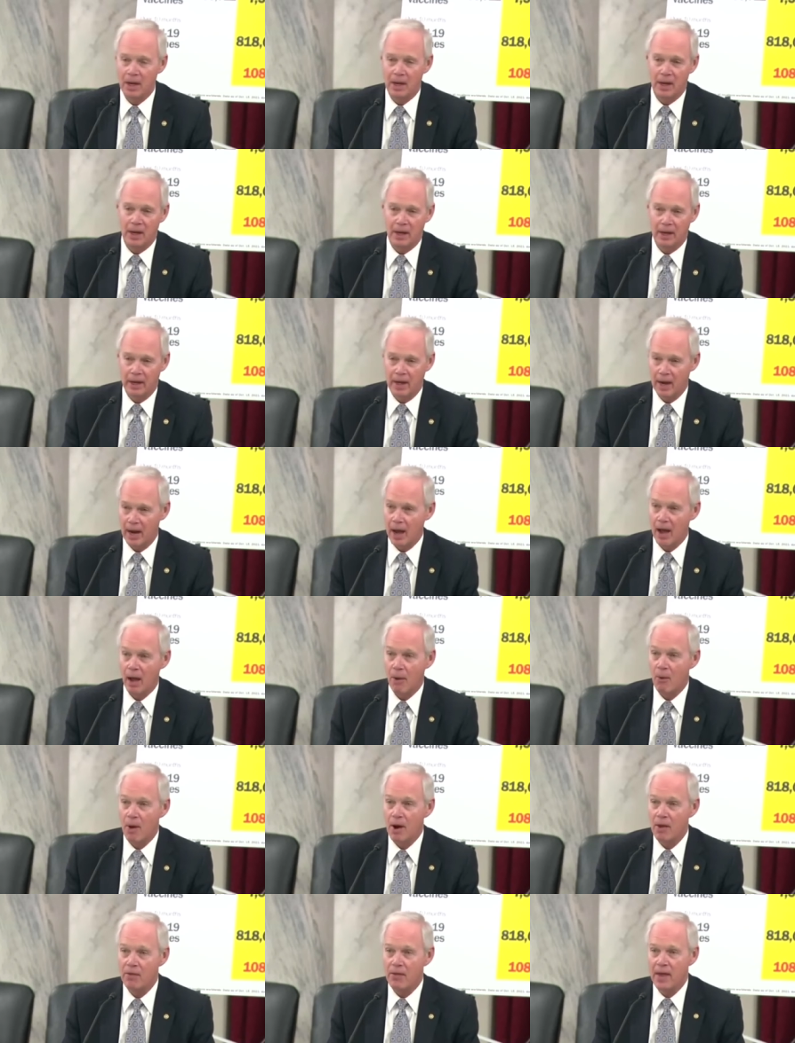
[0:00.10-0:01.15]
Again, I
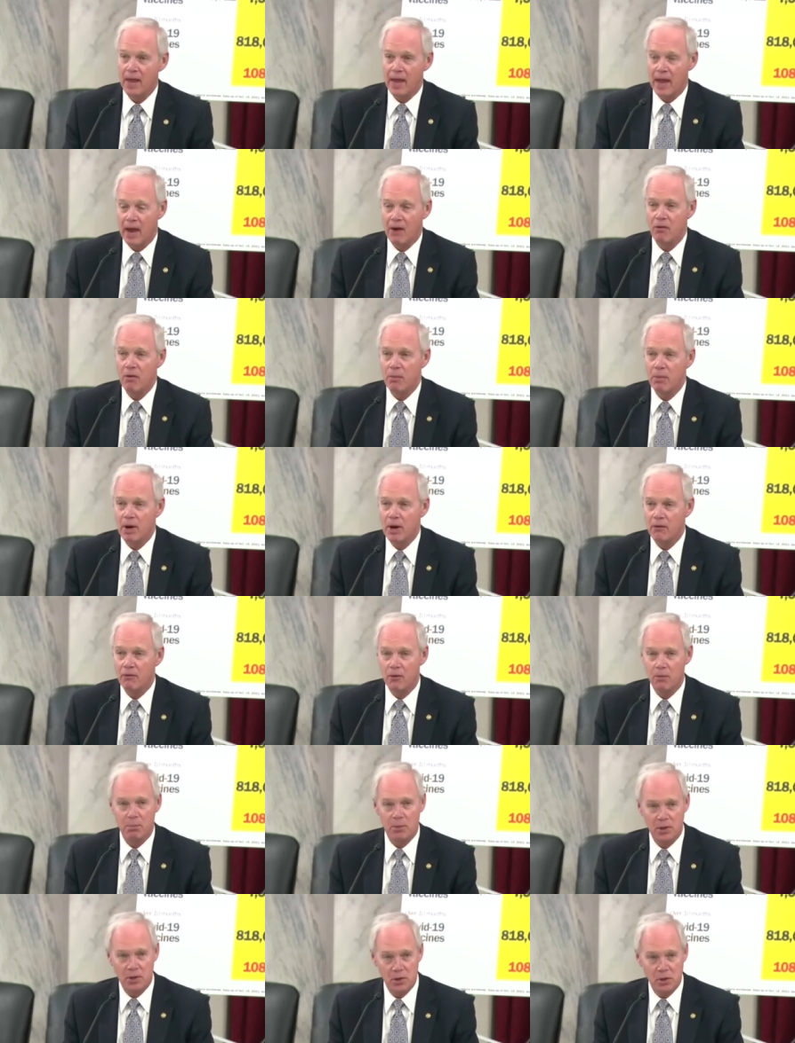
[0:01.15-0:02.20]
want to thank everybody for
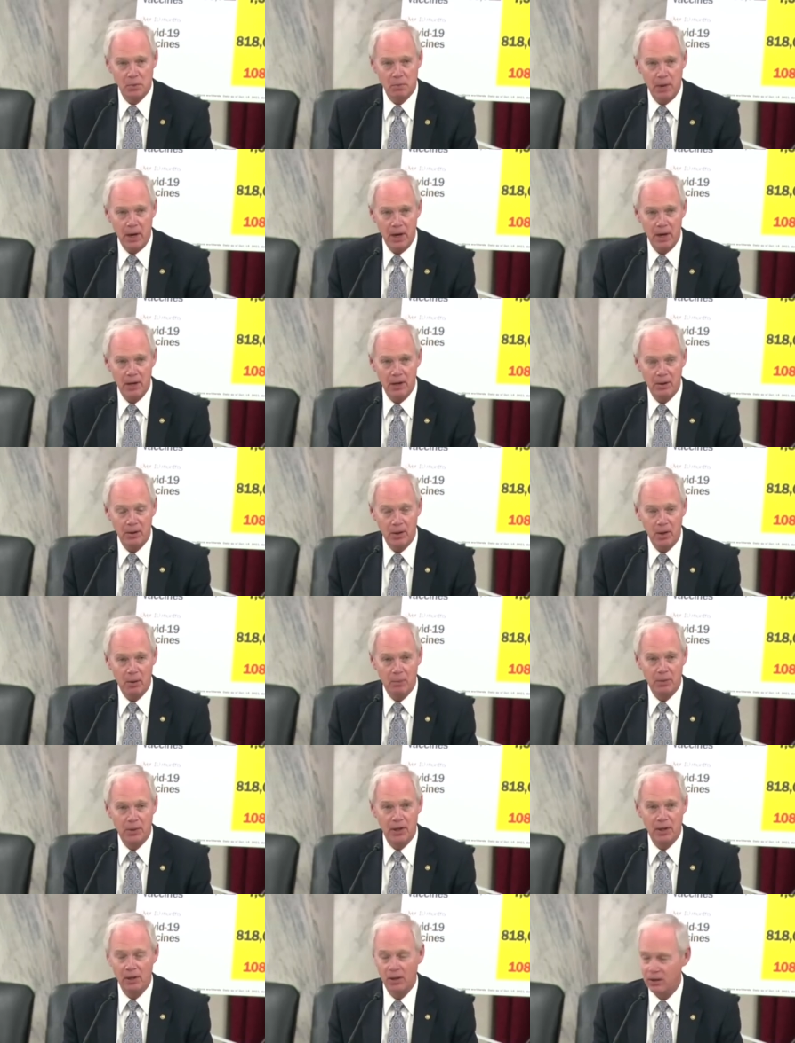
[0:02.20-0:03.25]
participating,
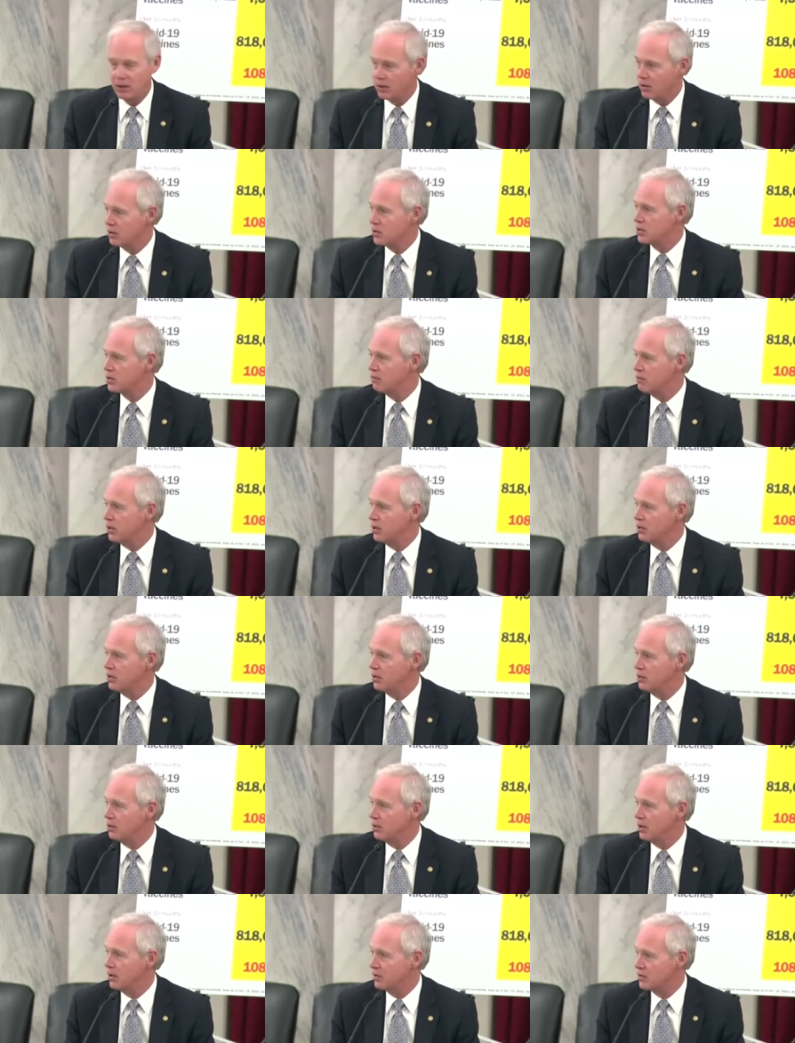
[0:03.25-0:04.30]
particularly those of you
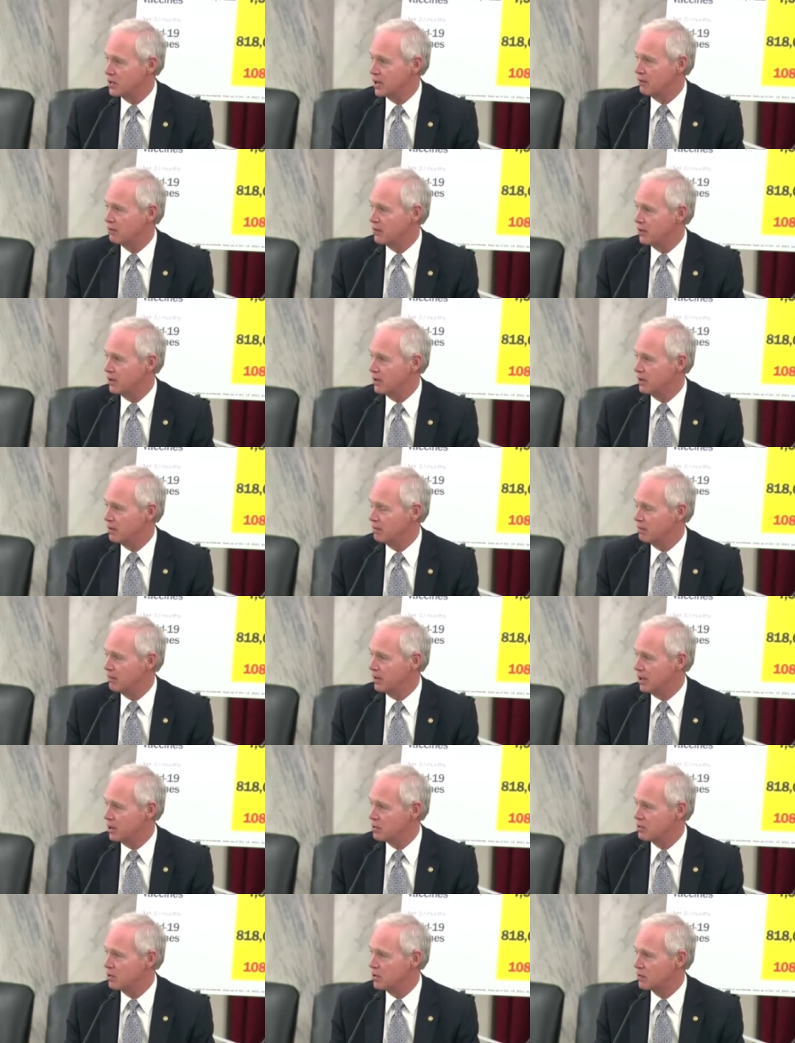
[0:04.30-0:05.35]
who have suffered the
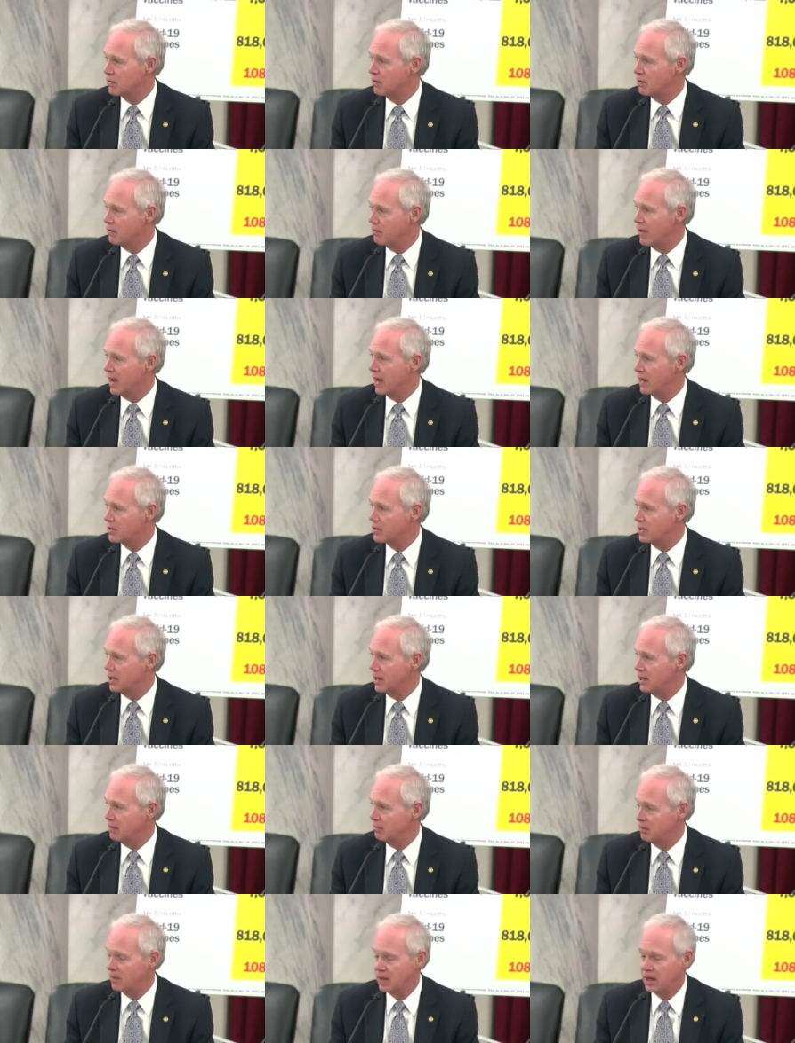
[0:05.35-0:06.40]
injuries from the
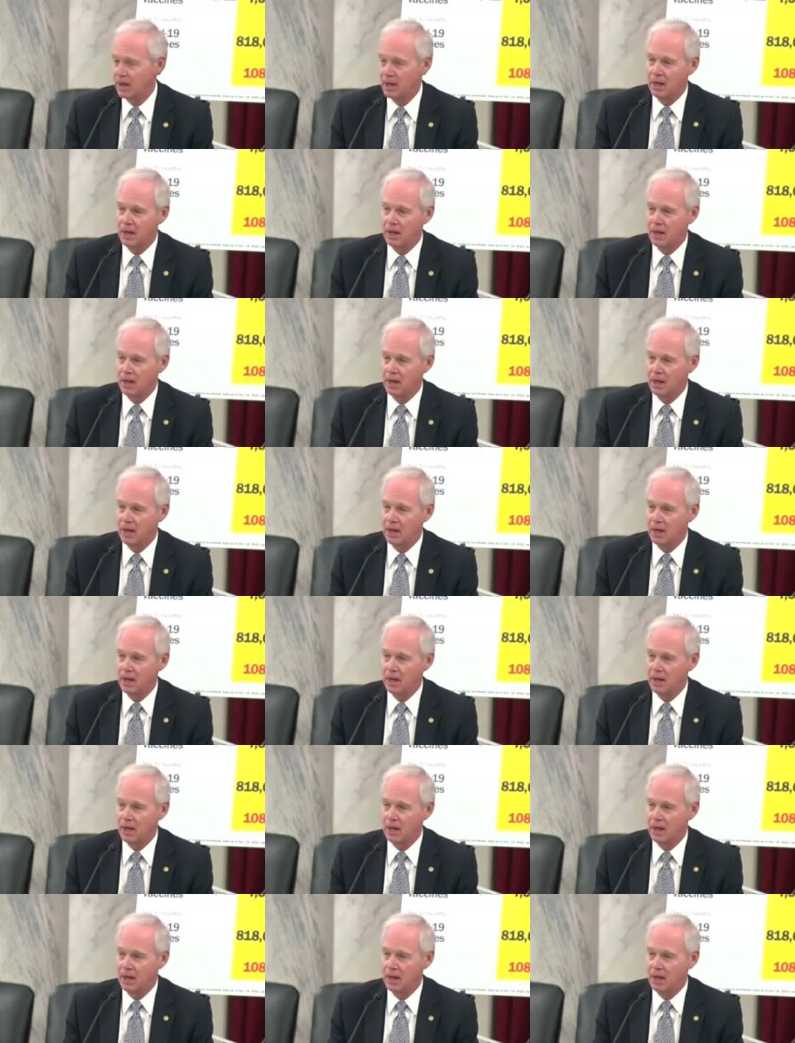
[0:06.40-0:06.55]
vaccine.